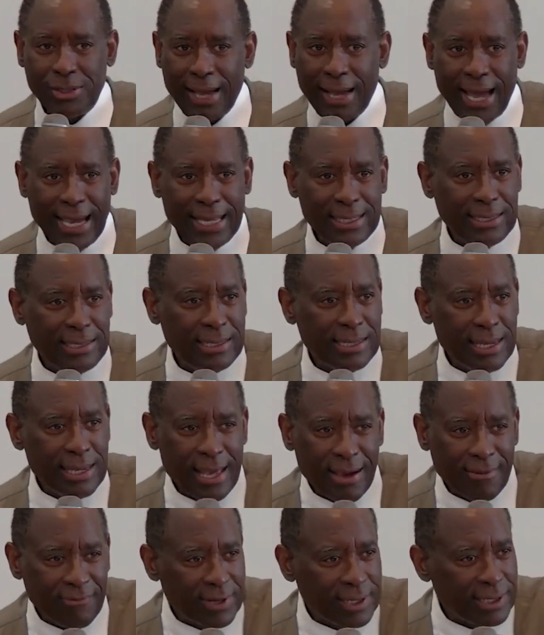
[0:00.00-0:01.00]
I'd
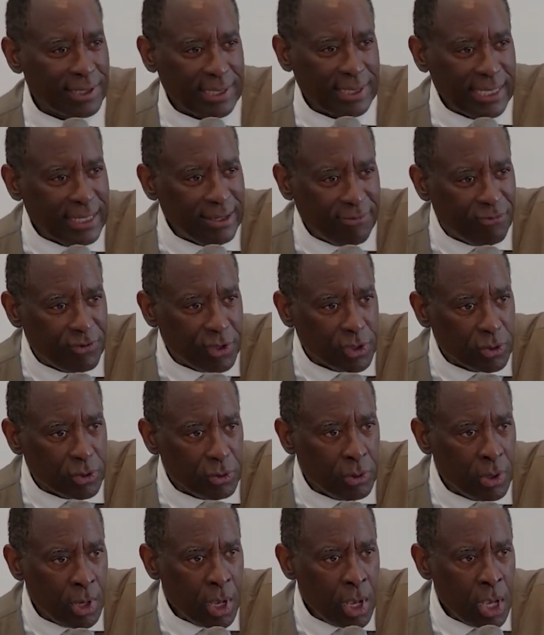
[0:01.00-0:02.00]
never leave you
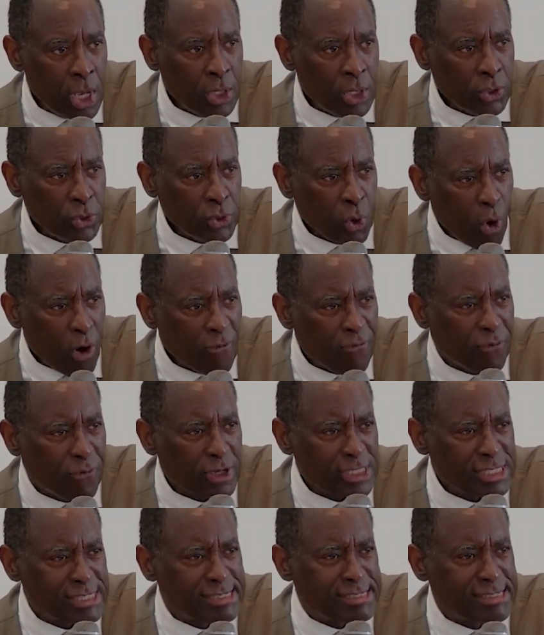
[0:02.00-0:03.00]
nor
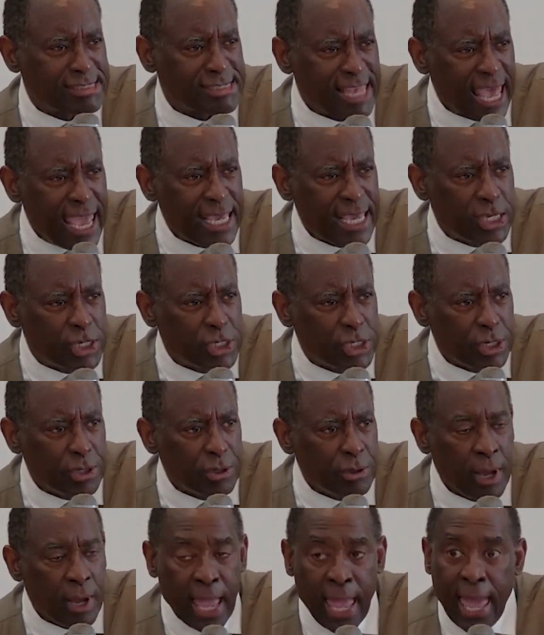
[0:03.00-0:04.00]
forsake you?
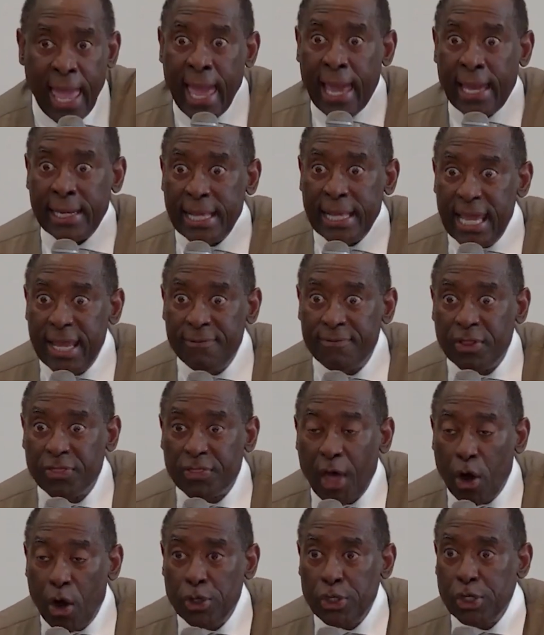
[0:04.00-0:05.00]
And even
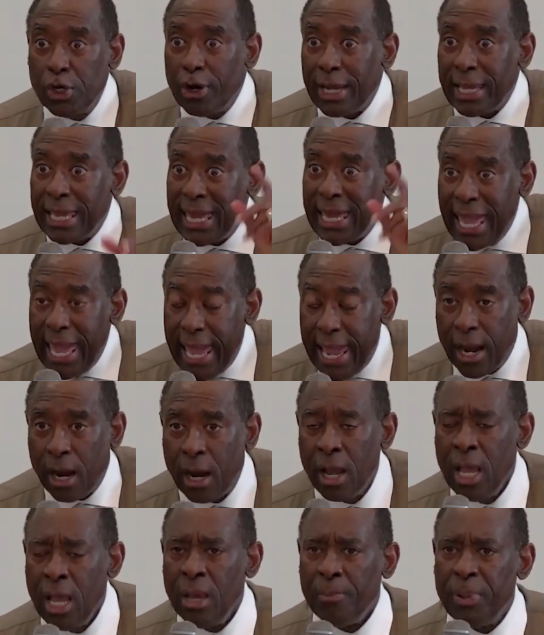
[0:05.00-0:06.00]
though you're here
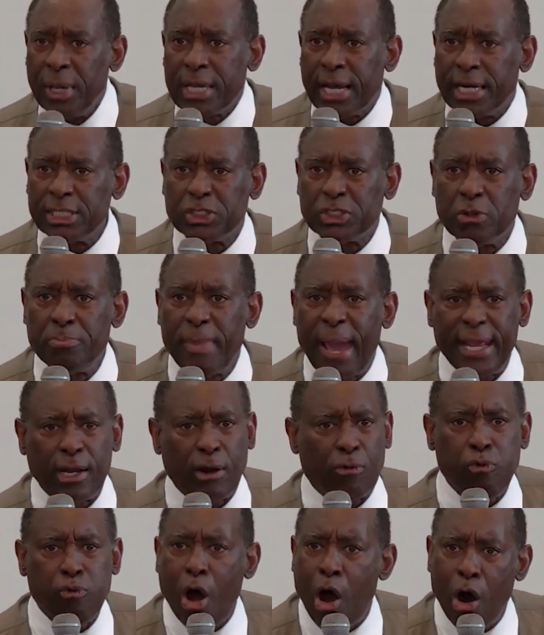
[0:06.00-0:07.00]
because you made a
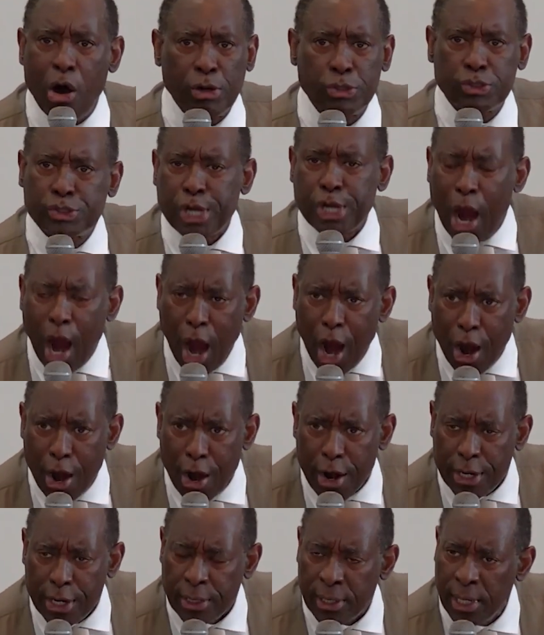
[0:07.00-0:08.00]
wrong
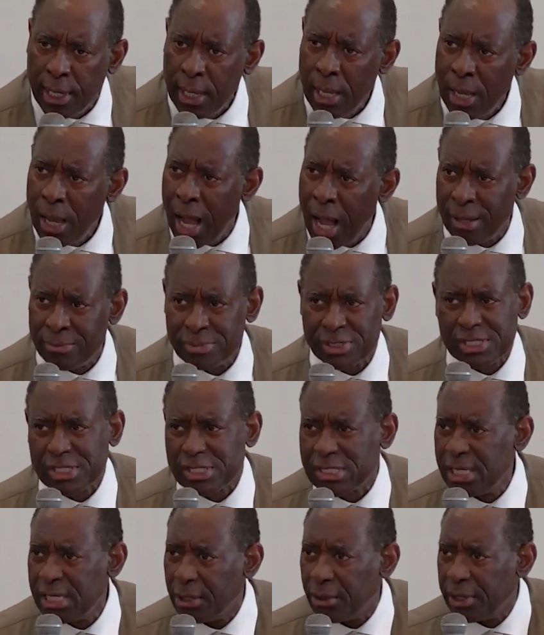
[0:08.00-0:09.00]
turn, I'm
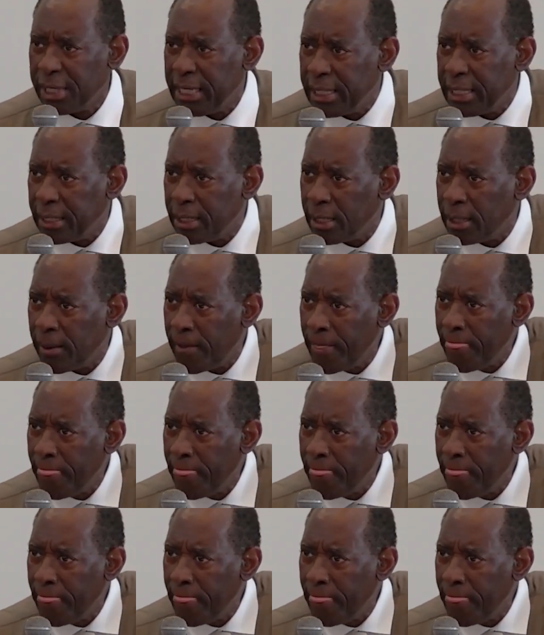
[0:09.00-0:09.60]
still here.